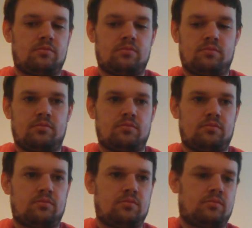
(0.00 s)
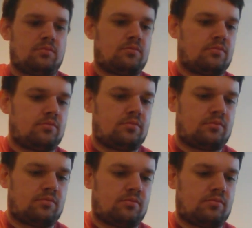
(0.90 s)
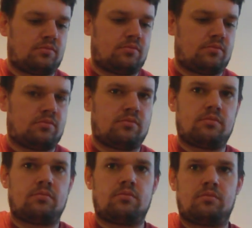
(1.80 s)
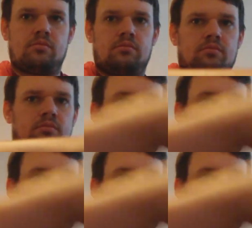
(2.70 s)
Nobody speaks.